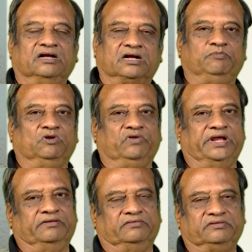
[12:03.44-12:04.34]
a couple of
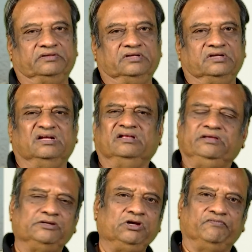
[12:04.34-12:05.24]
lines.
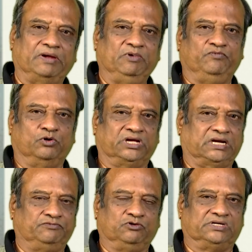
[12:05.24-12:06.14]
Just your family
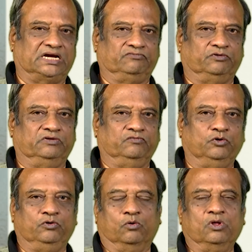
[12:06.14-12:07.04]
photographs to start with
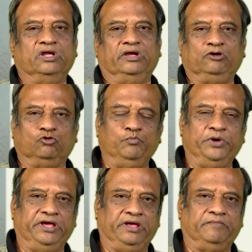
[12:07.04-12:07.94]
would do. It could
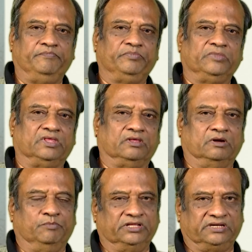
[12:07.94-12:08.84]
be
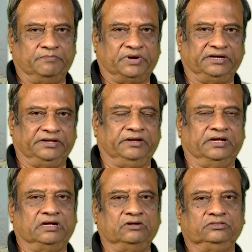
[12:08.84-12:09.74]
a birthday party in
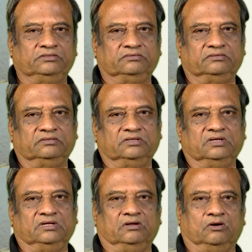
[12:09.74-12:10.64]
your house,
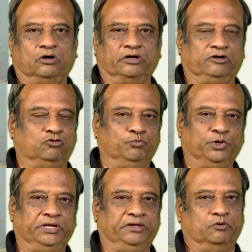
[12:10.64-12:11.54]
or it could
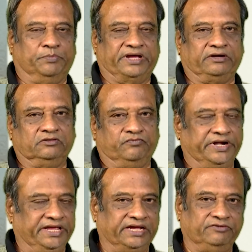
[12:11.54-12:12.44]
be your parents'
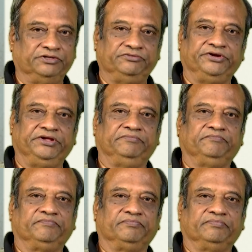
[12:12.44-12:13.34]
wedding anniversary,
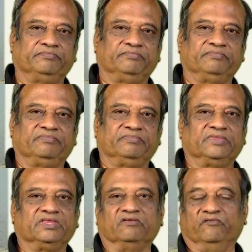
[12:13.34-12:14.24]

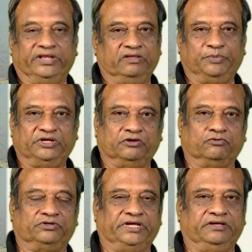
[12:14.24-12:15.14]
when the picture
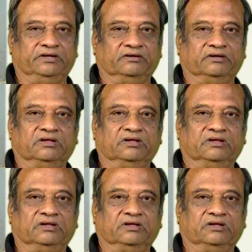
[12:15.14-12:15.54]
was taken,